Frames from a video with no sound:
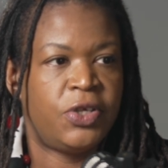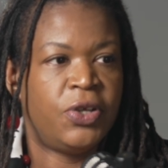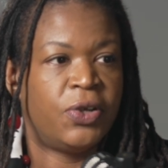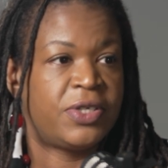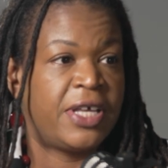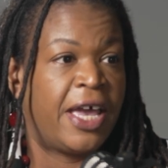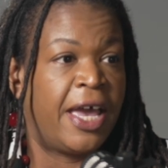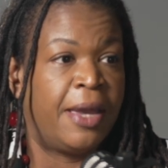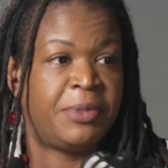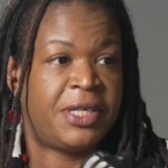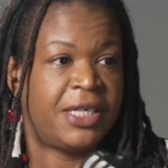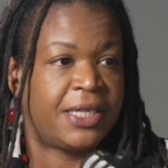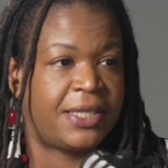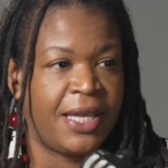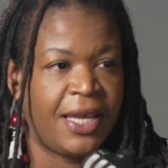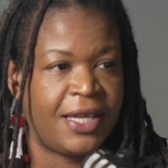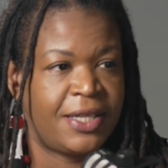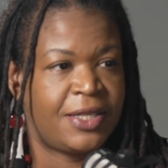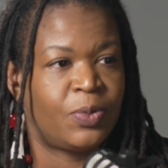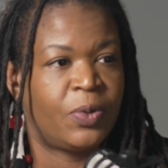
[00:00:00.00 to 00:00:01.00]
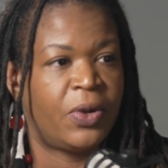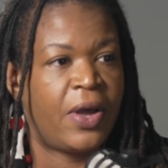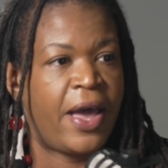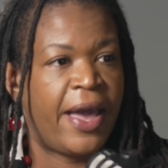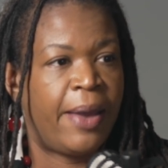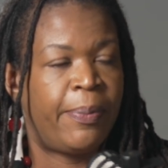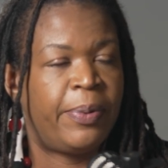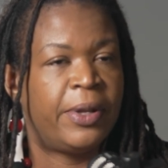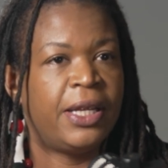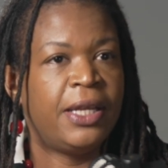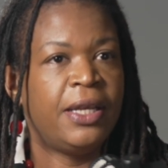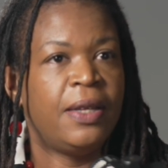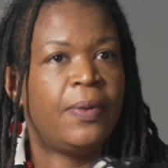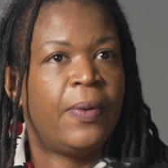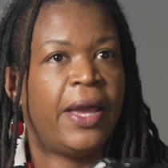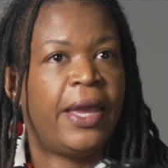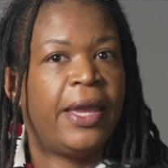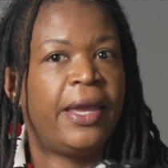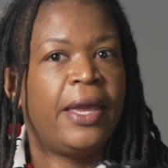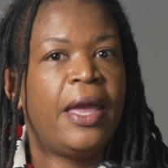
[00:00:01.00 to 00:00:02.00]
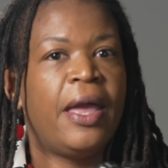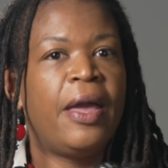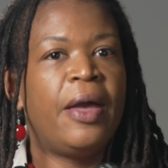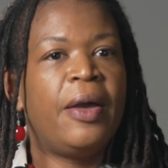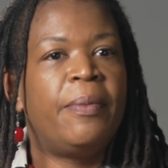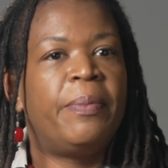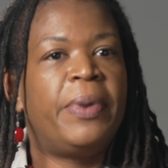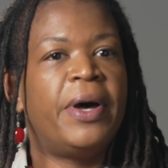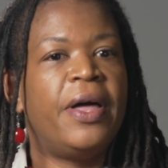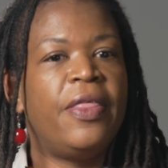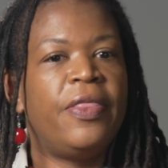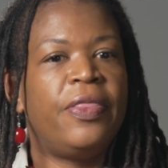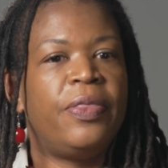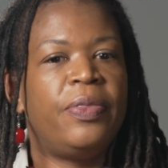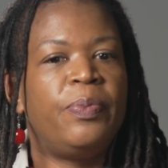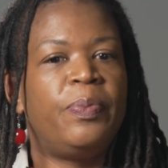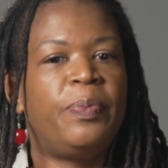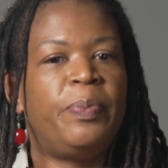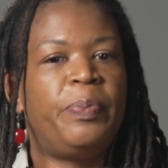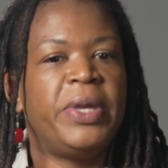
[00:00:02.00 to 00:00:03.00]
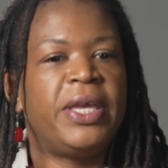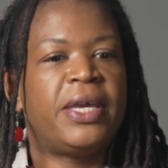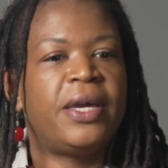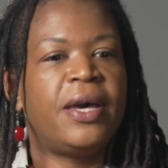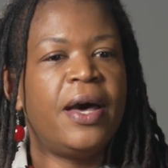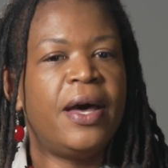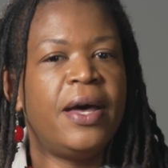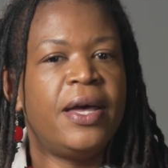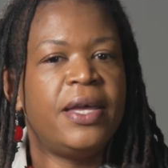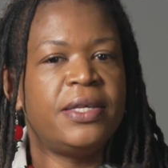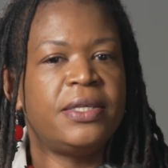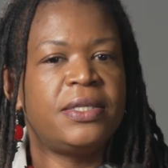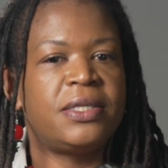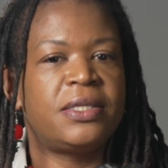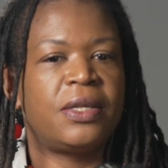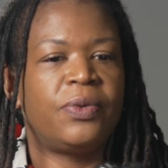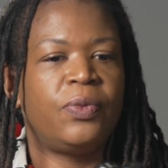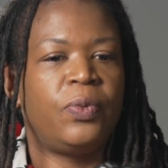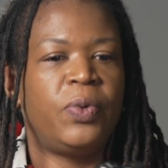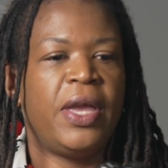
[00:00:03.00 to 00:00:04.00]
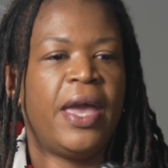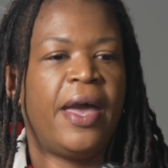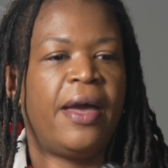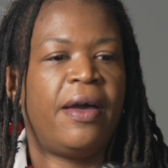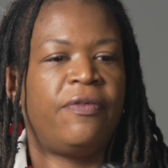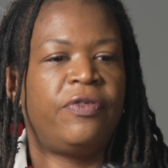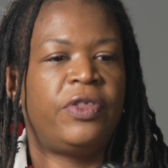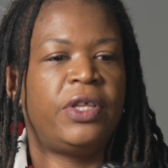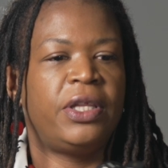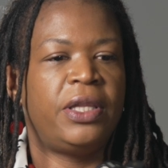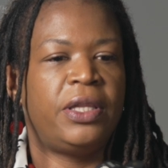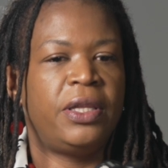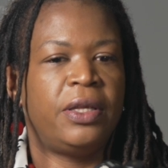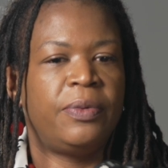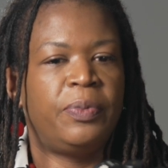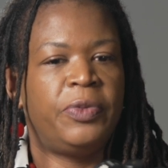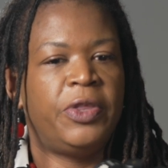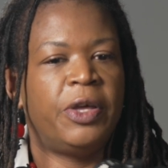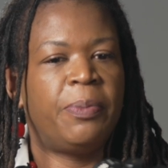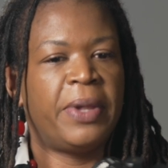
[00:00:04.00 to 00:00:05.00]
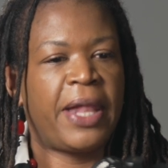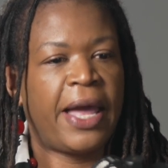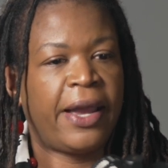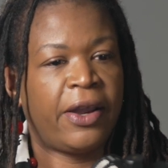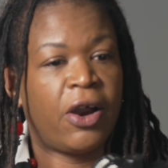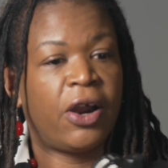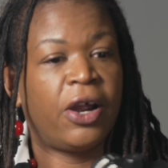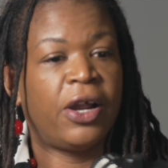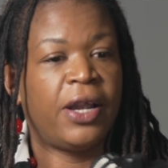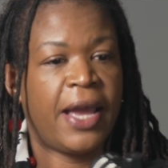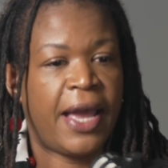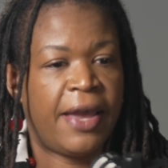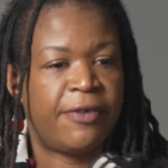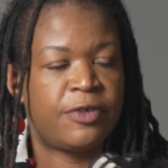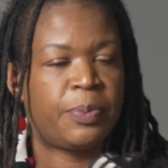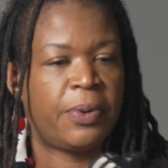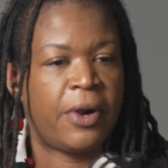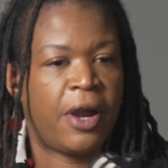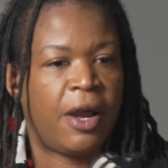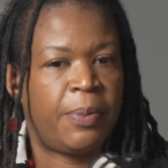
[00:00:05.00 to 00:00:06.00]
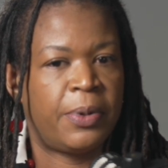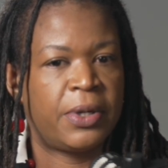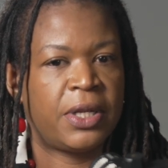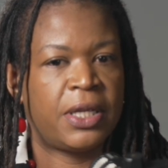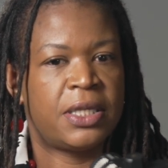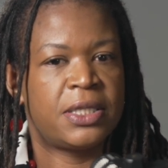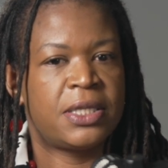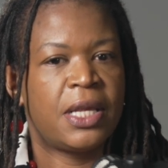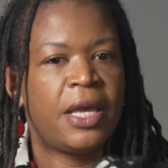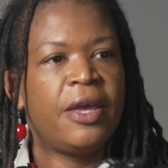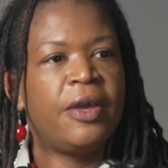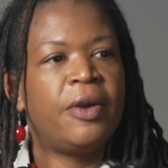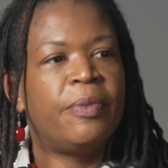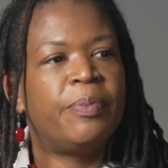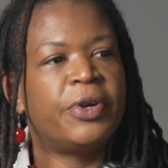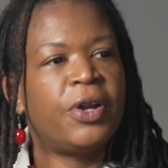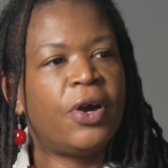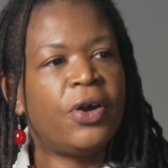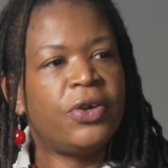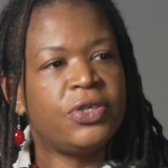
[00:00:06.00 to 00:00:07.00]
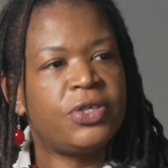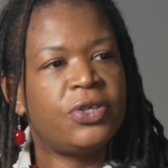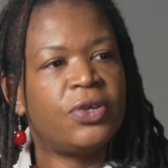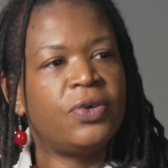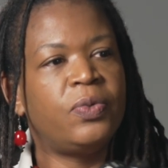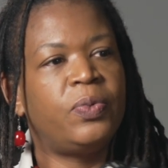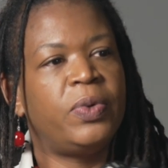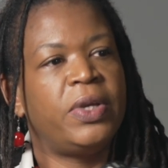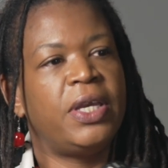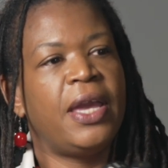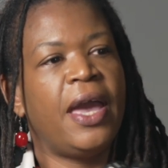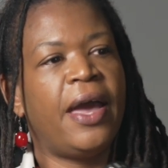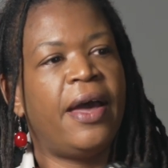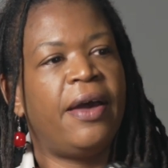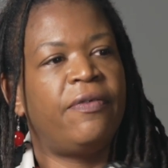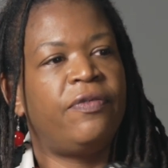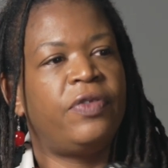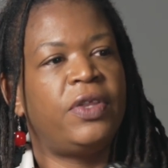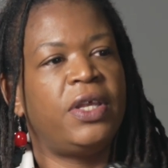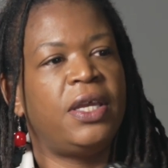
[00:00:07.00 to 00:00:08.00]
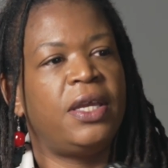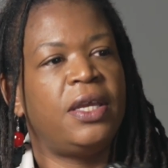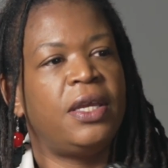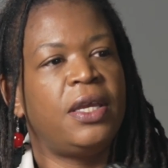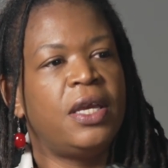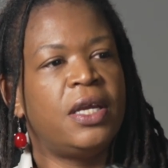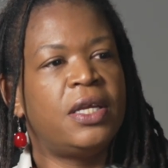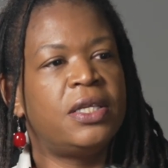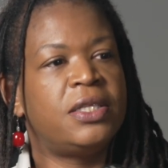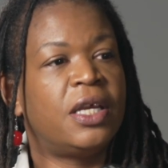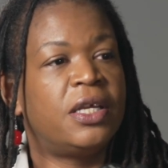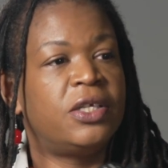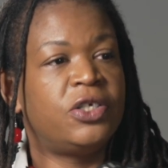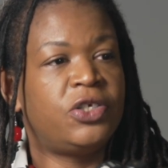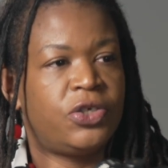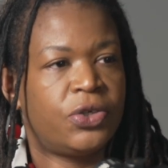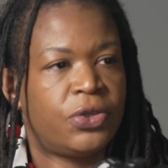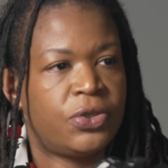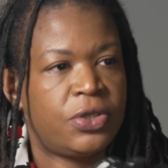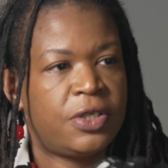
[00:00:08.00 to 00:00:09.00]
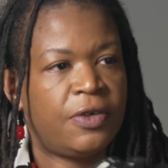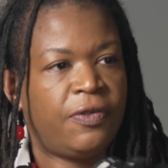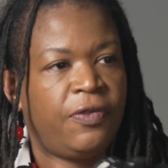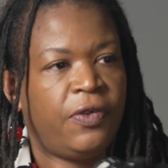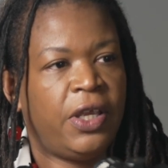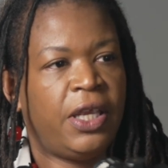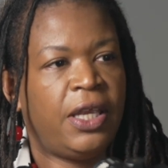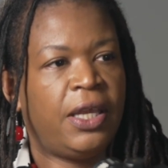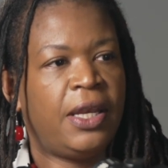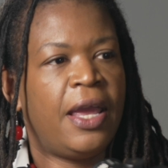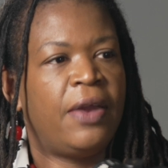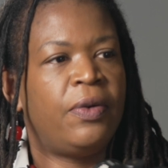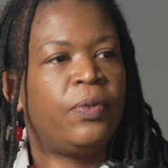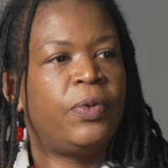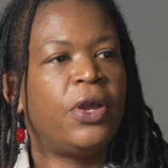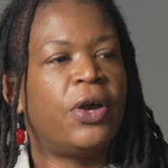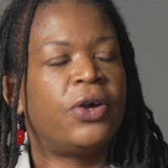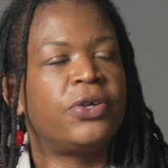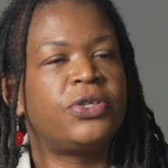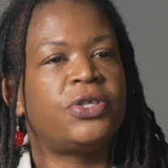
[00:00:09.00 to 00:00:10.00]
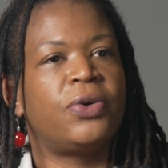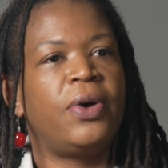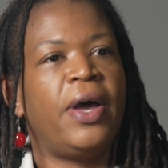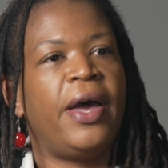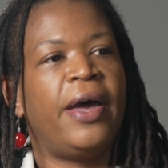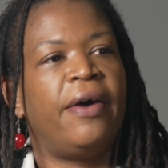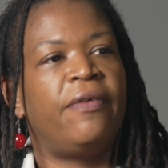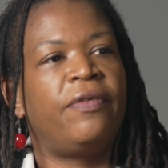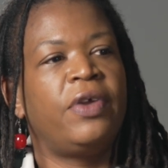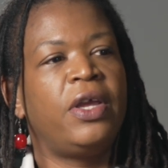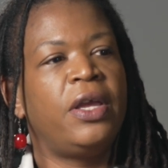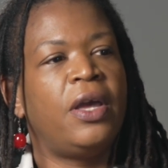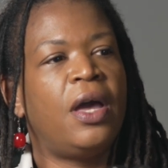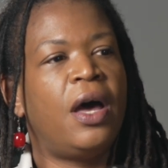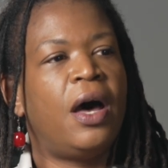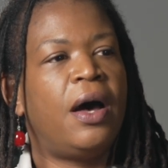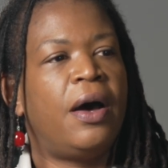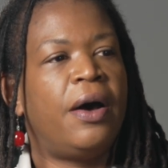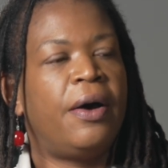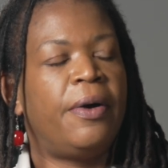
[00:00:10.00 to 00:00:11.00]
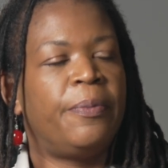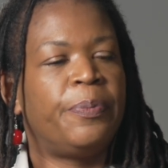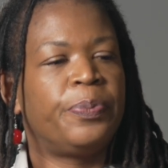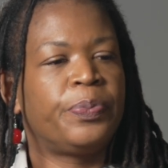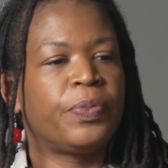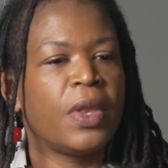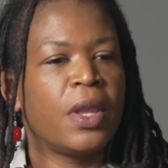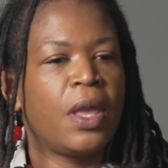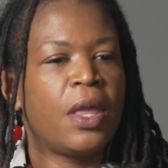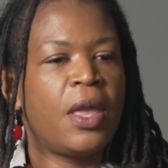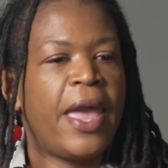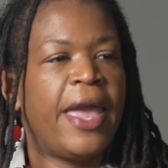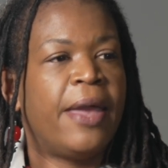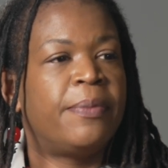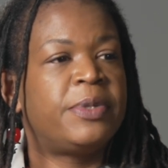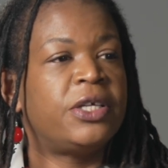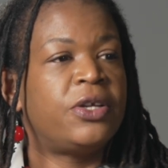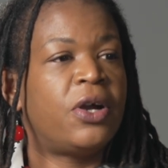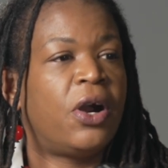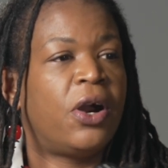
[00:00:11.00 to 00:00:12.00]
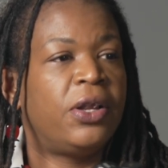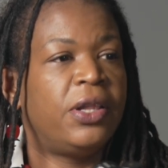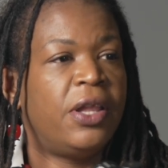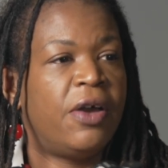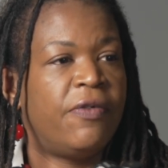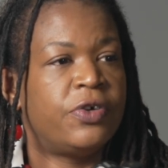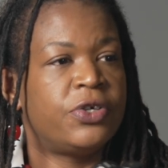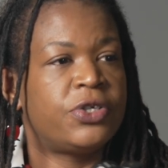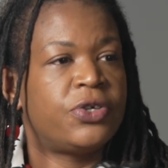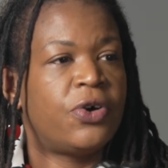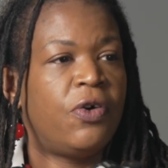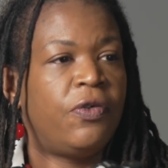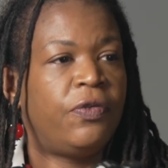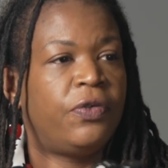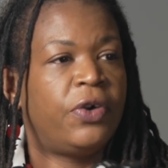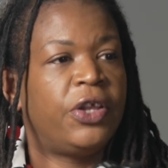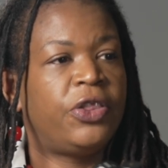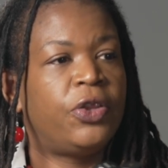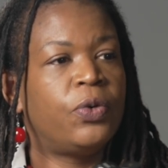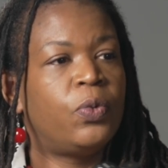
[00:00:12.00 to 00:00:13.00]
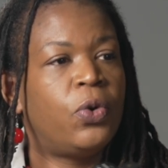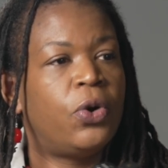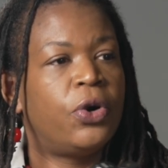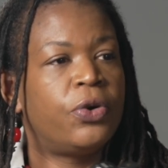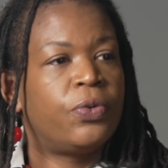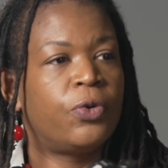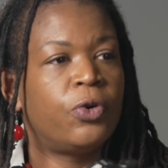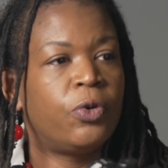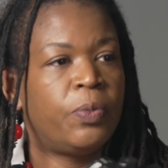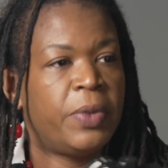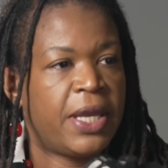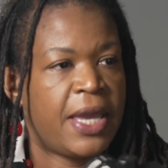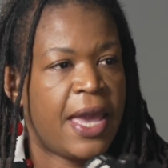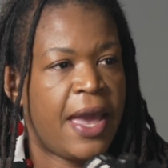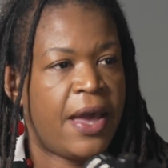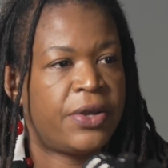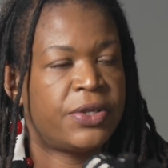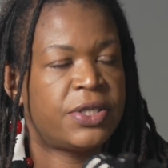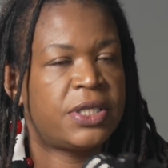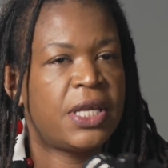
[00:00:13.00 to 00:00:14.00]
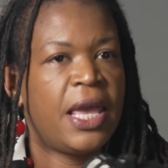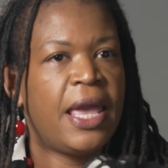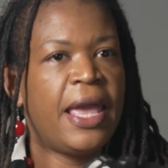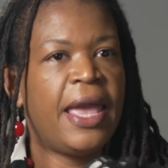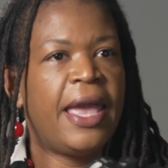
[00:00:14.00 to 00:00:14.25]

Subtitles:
time dictates will happen anyway, but because we have the Black Archives properties, but also we have the Dunn's Josephine, and we also have Hampton Art Lovers over at the Ward Rooming House.